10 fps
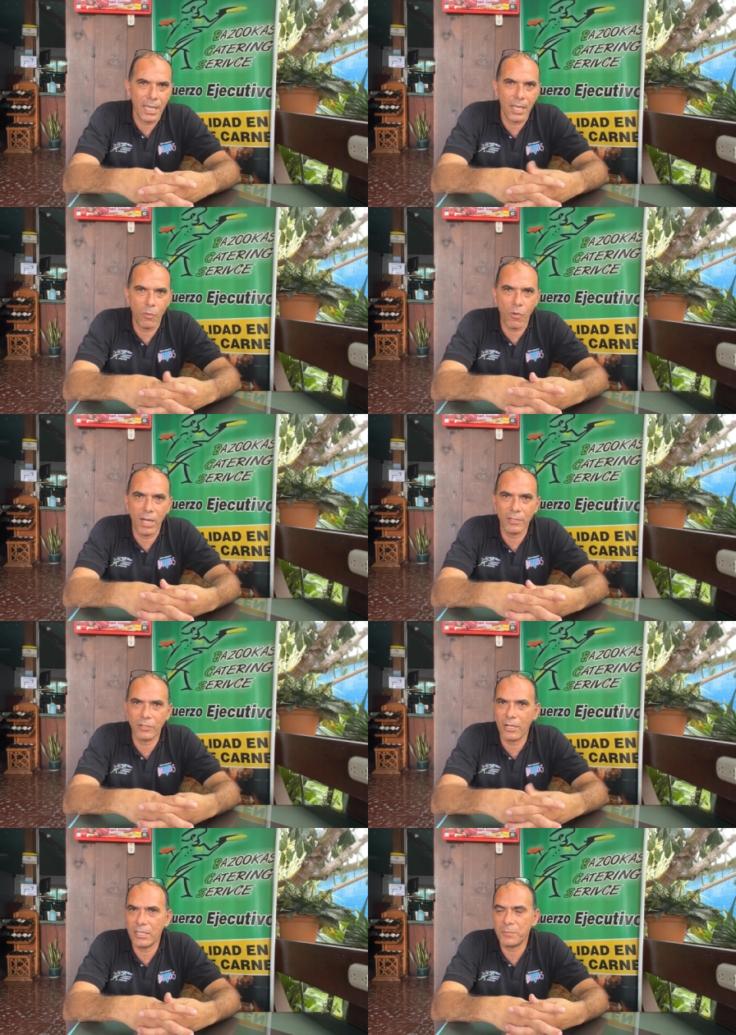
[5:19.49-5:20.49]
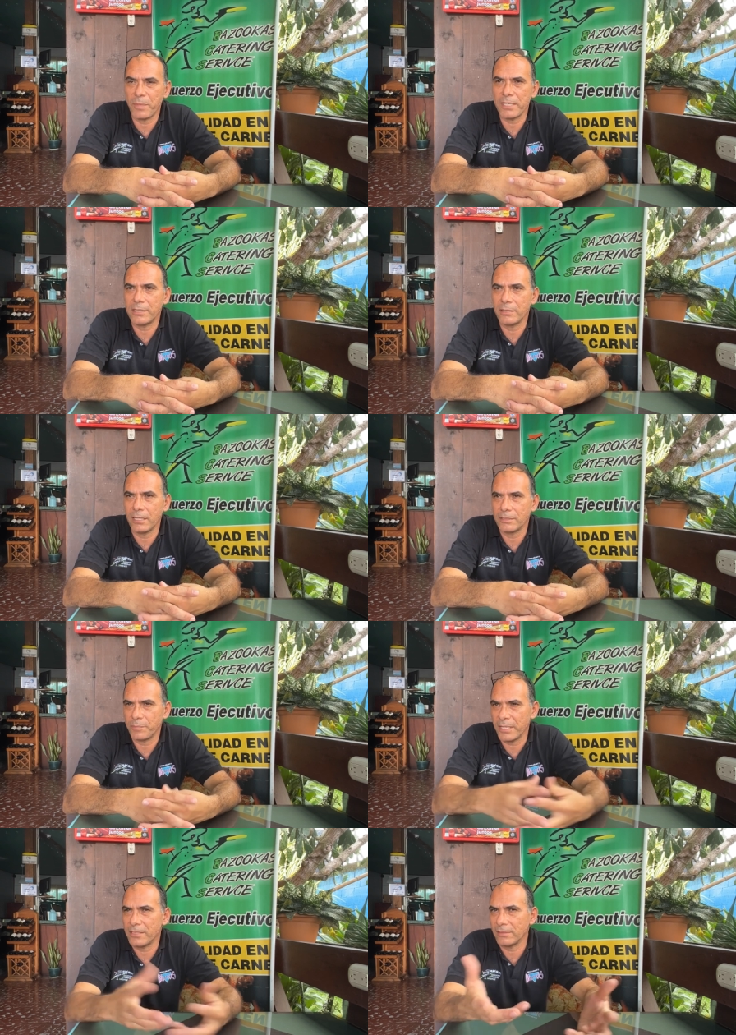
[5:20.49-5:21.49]
and one of our speci uh,
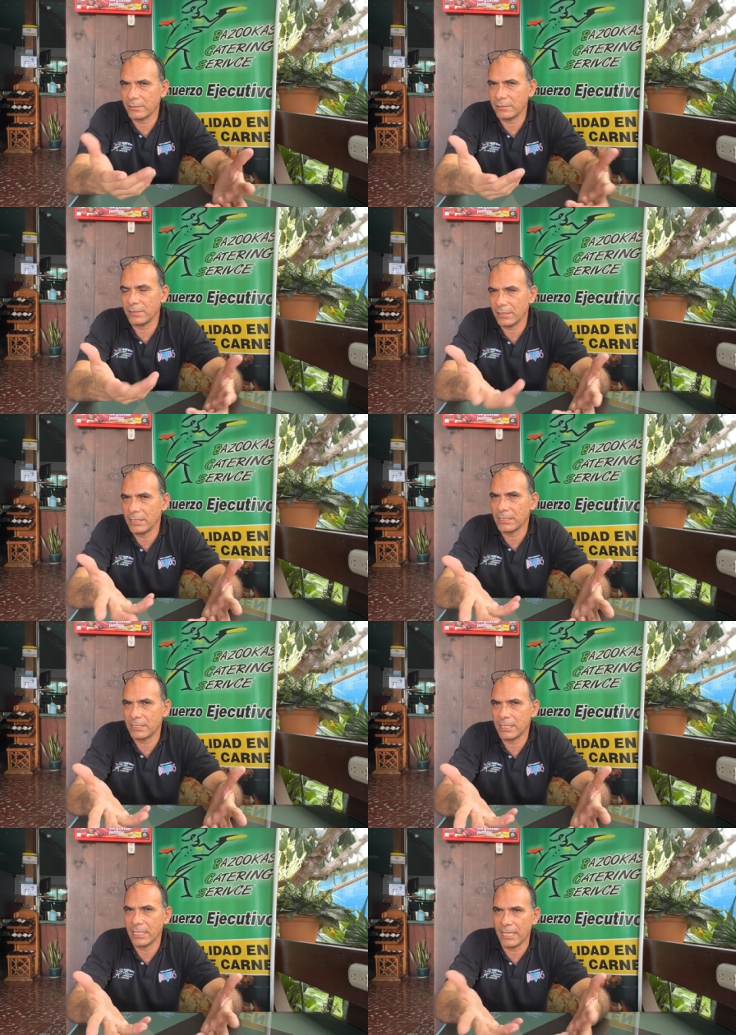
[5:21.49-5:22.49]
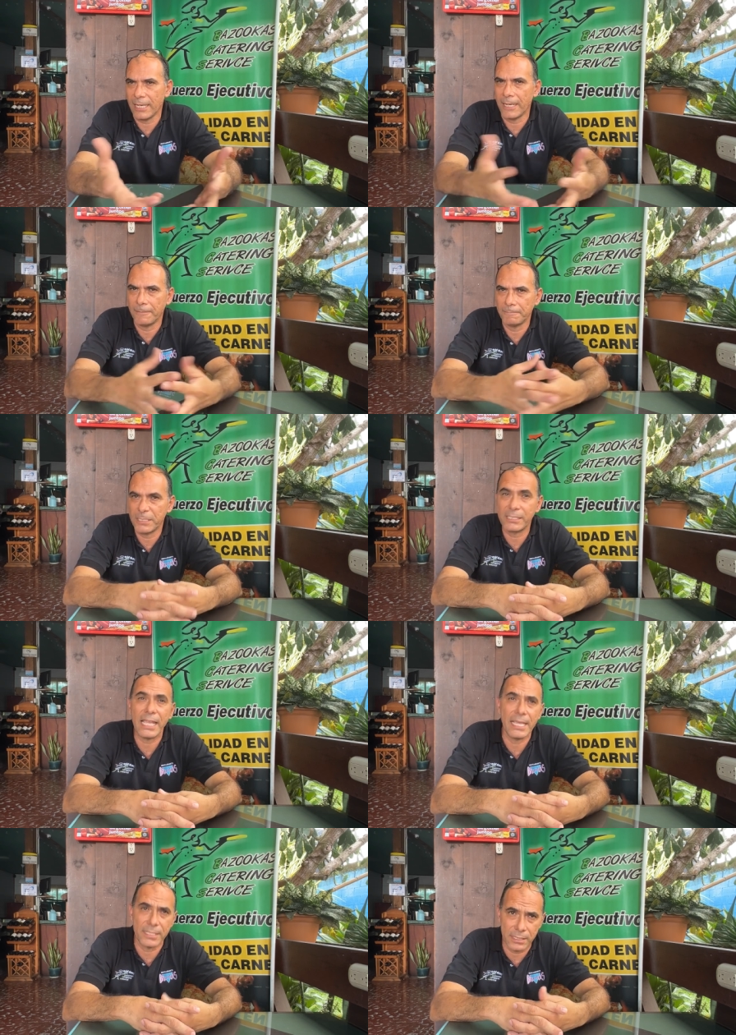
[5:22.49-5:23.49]
specials is the uh,
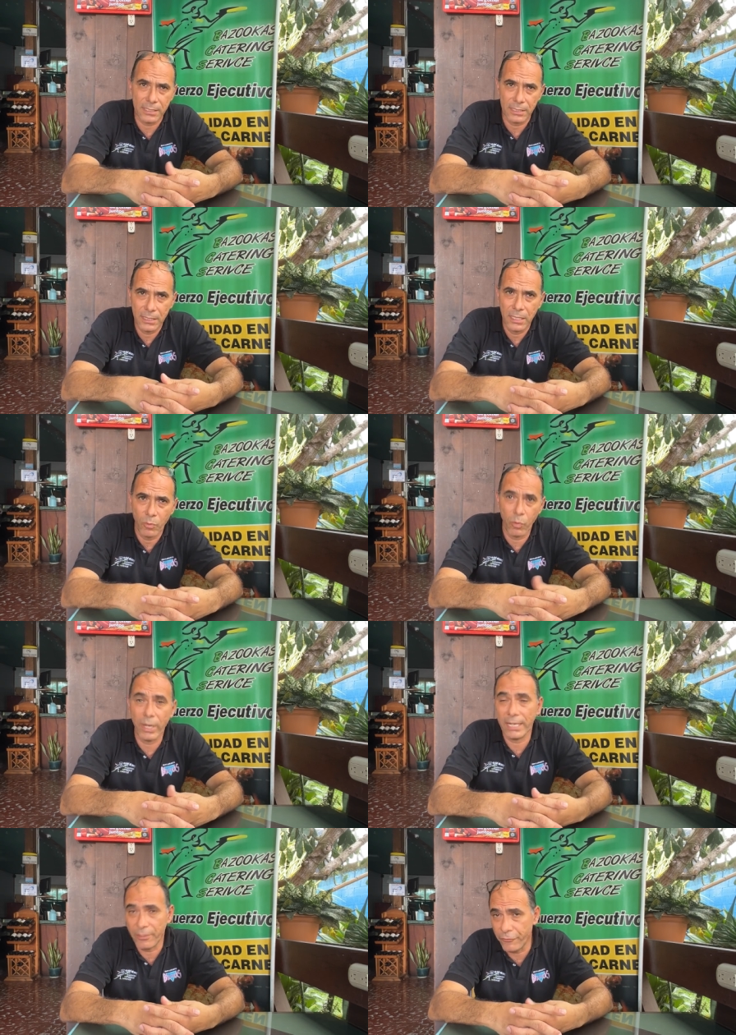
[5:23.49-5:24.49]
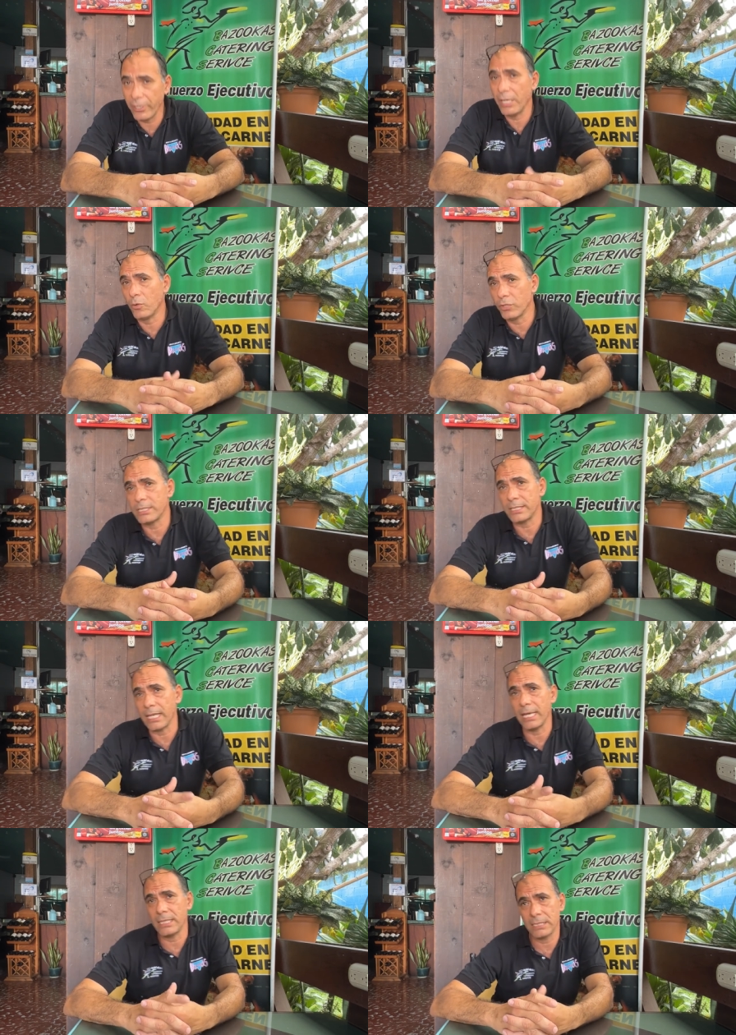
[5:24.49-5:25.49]
steaks. We're getting really good
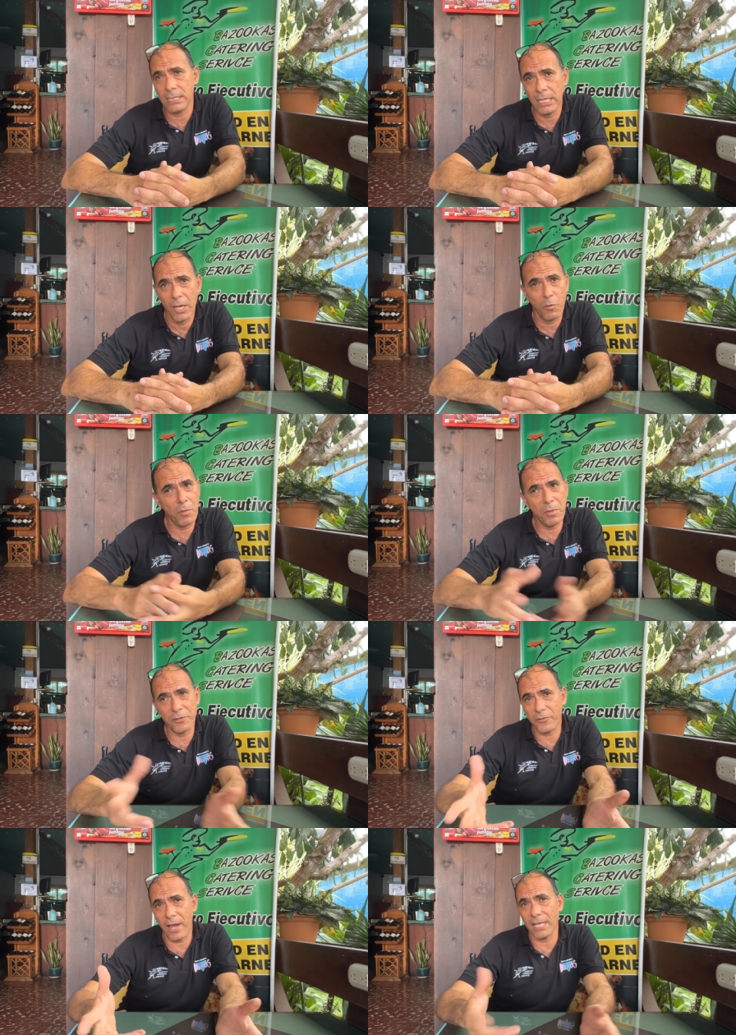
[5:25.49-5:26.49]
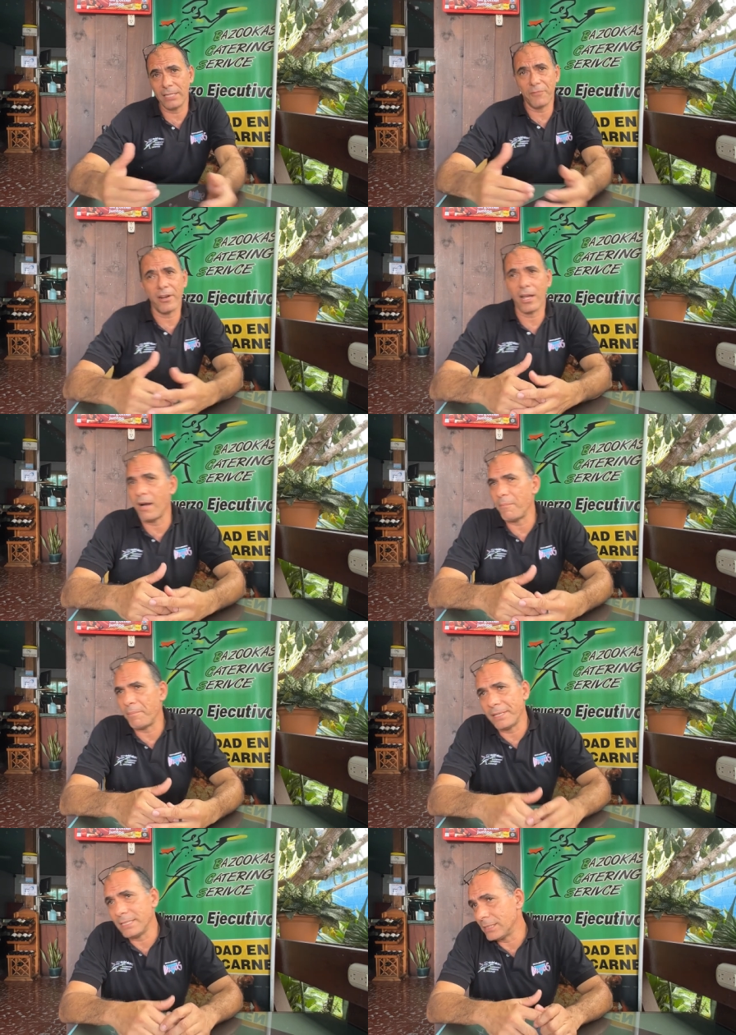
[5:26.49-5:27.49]
steaks. We've been trying different
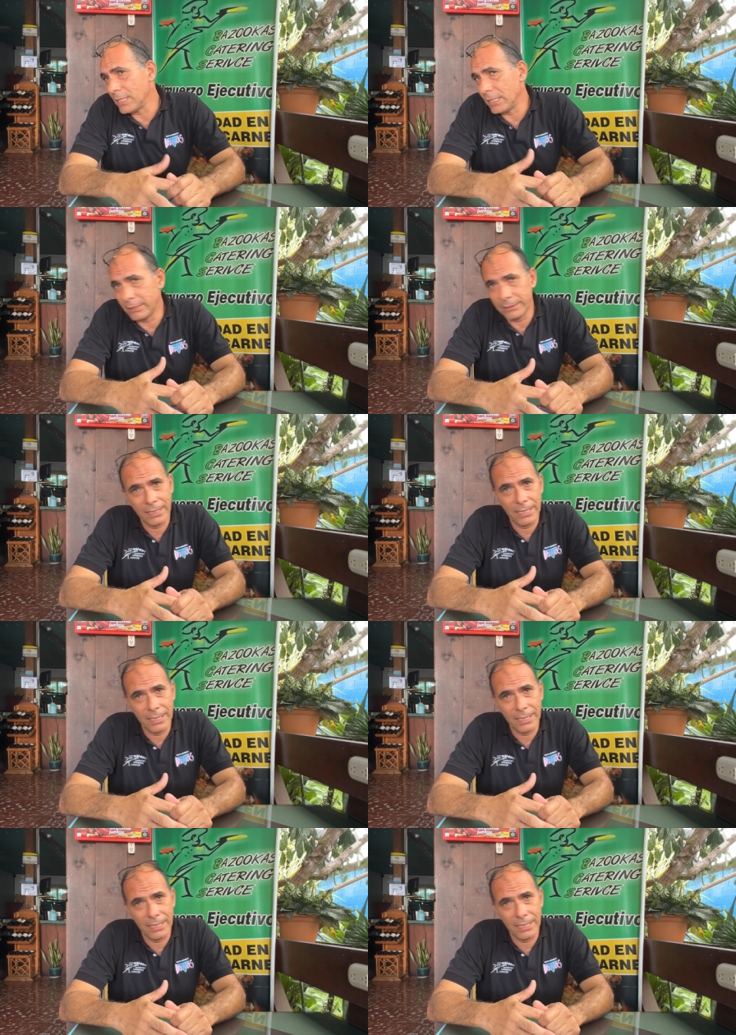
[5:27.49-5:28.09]
companies and